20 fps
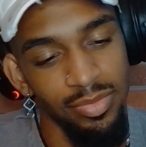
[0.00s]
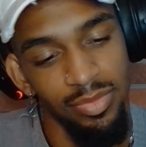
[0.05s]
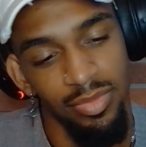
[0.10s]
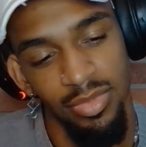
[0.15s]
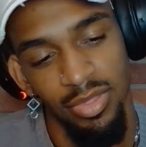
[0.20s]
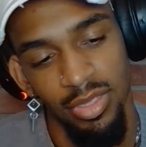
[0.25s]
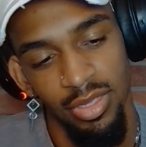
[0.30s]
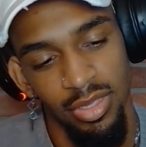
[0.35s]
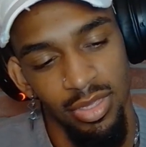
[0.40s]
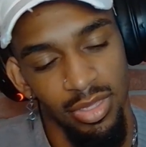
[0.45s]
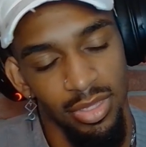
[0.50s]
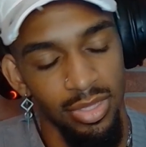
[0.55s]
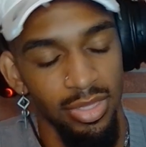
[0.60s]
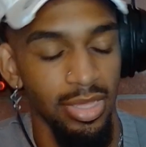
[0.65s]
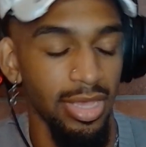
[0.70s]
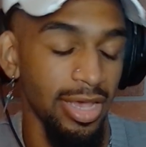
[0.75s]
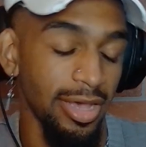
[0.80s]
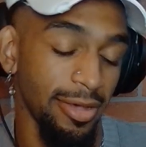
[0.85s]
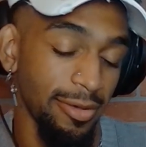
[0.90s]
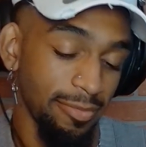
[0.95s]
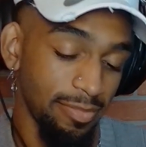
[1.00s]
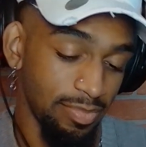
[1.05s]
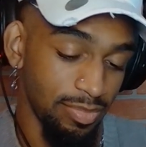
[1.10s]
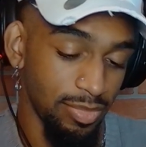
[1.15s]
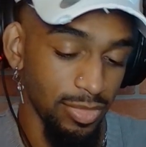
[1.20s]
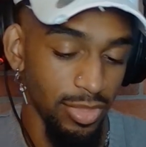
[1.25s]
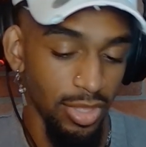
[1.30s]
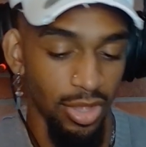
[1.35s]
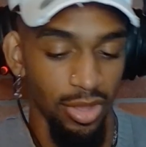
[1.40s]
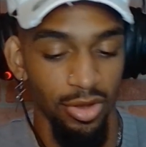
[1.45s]
Yeah,
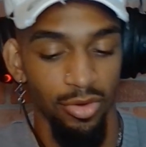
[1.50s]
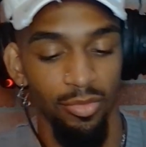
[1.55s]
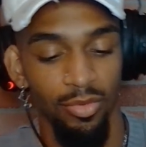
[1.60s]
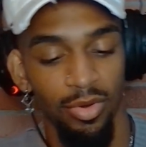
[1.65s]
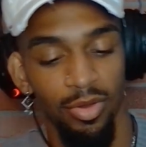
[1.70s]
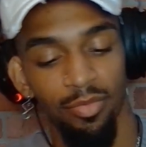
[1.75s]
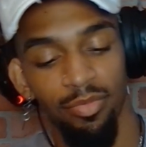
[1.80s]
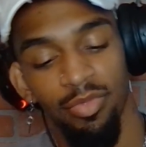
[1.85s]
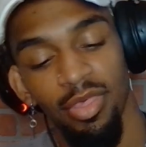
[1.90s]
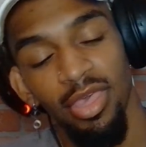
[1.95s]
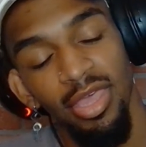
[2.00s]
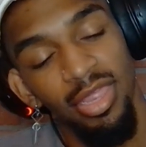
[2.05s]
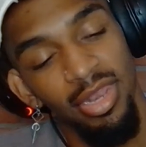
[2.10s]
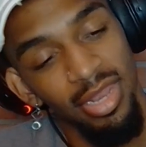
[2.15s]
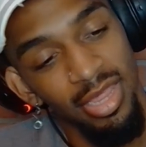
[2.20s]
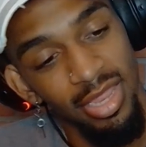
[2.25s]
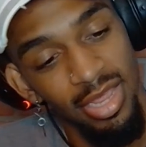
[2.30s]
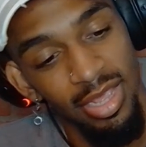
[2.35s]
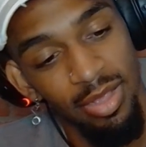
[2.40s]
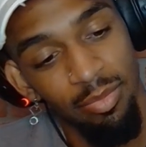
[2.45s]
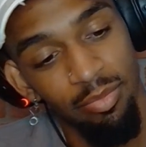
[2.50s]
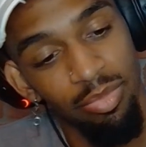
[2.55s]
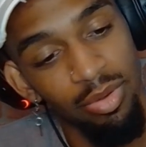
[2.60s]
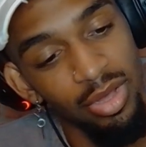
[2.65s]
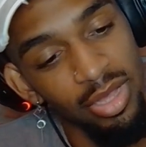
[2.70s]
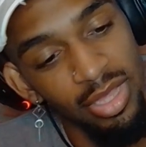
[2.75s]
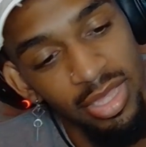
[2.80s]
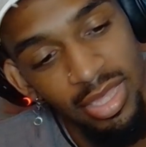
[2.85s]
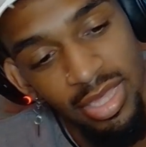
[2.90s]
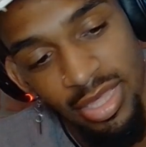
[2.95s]
y'all know what I'm saying. Like,
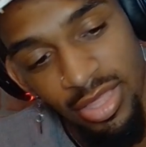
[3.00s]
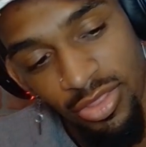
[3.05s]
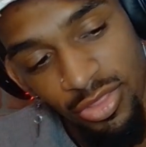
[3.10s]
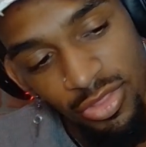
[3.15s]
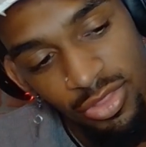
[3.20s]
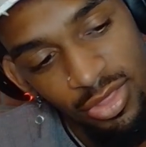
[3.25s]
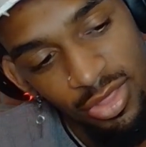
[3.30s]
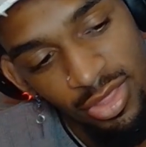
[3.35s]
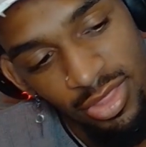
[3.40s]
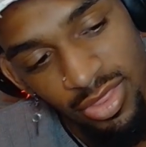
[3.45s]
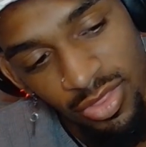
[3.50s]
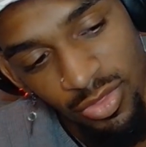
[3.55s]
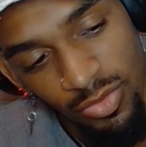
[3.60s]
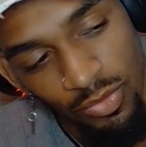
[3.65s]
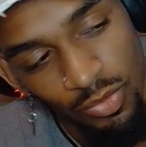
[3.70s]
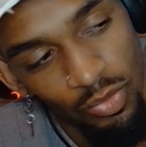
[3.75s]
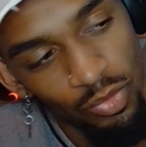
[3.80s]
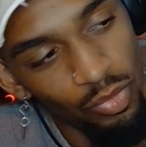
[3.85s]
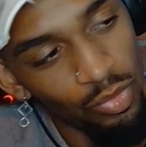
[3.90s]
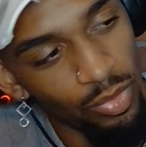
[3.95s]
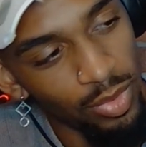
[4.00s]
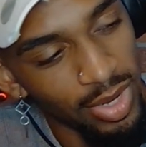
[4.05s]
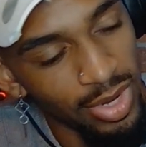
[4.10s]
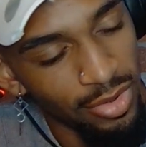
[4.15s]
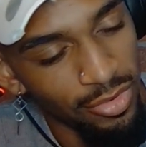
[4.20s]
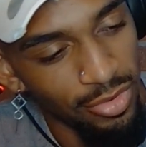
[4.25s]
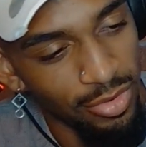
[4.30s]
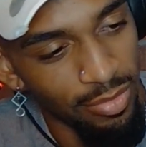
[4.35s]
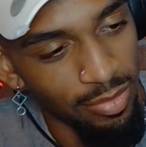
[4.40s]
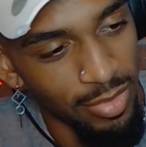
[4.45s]
but it's just
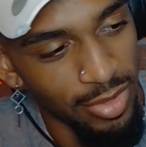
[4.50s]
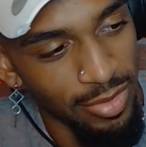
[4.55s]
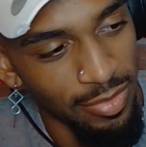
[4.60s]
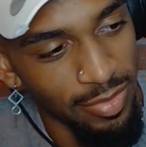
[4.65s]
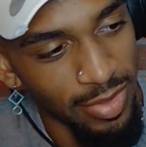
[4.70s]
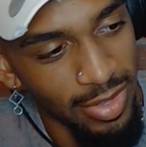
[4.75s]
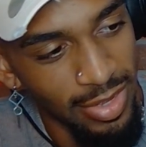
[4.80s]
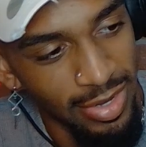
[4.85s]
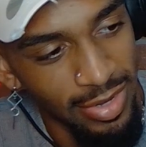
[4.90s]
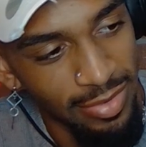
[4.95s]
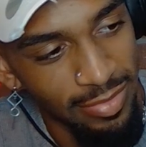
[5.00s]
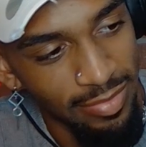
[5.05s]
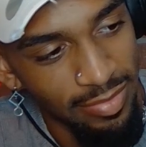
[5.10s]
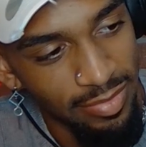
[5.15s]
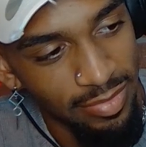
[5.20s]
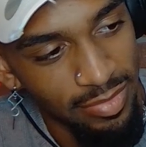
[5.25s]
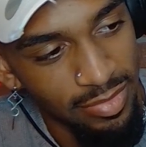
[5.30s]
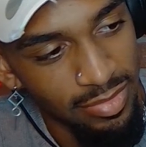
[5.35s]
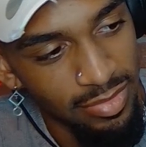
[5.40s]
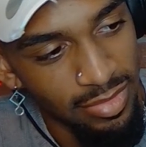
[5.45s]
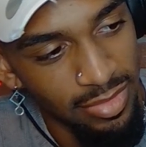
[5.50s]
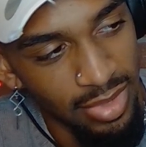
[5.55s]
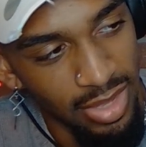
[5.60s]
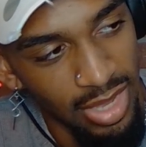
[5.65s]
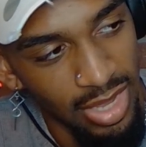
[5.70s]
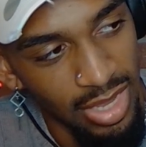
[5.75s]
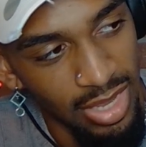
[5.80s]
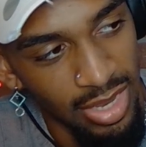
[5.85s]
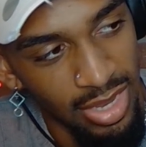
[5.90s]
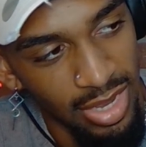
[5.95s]
weird to me, man.
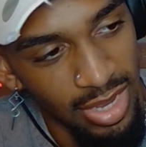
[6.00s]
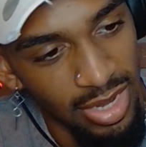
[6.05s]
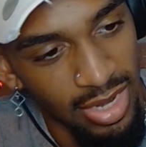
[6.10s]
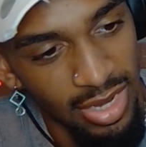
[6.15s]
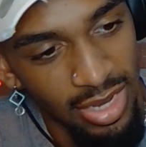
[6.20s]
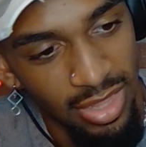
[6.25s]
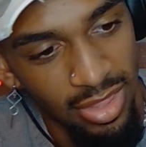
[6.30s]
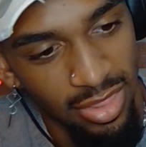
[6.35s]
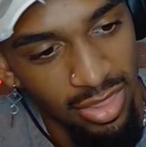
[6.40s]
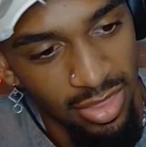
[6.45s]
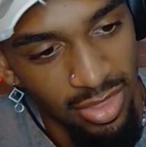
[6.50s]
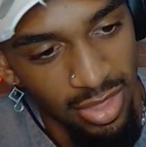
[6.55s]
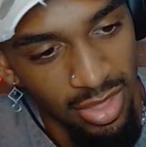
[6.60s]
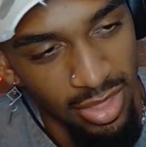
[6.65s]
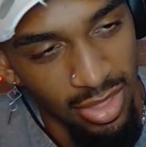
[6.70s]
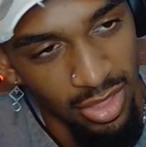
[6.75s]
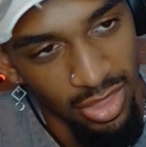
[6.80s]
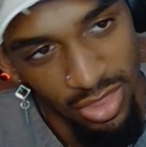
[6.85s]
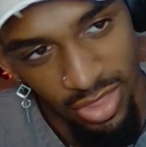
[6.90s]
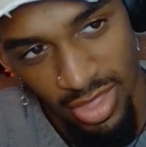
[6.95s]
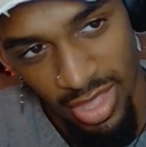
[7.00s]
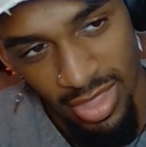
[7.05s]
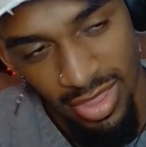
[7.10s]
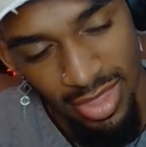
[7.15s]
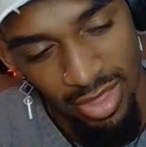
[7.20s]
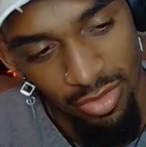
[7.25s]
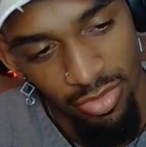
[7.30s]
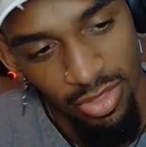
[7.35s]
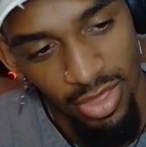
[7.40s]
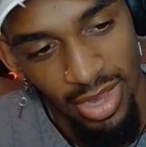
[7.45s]
And this extends
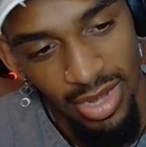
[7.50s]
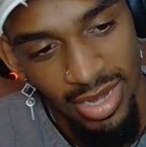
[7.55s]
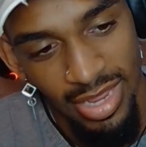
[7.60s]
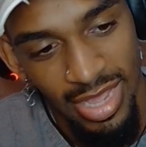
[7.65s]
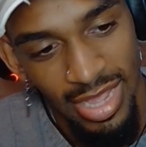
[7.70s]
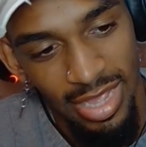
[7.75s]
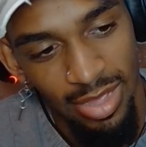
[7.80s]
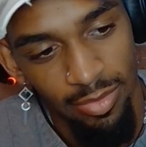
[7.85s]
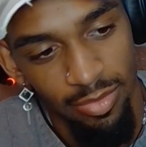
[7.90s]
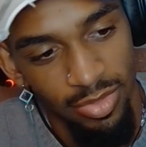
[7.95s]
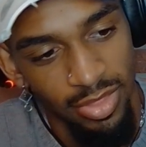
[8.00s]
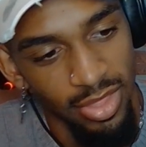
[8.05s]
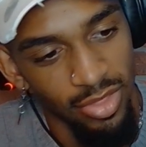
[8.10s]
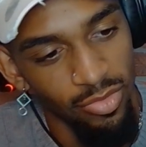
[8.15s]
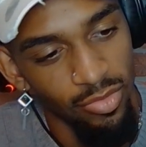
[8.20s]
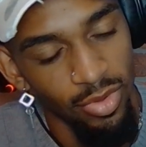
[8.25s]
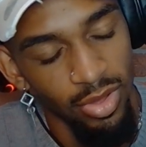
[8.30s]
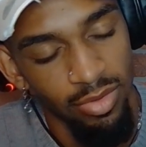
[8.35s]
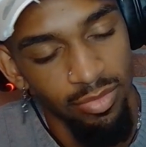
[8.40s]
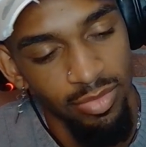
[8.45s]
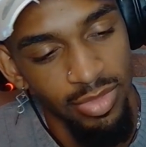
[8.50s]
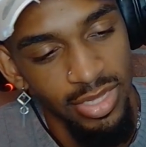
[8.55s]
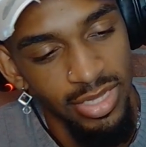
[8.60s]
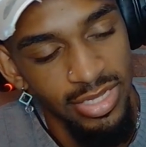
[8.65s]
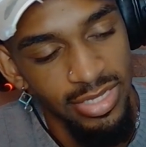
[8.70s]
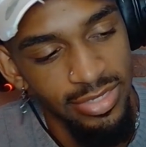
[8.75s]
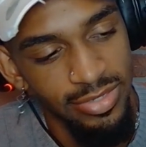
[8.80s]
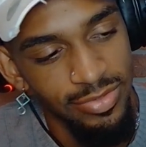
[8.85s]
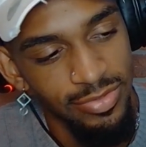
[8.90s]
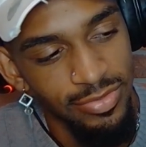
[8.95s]
outside games. That's why I'm like,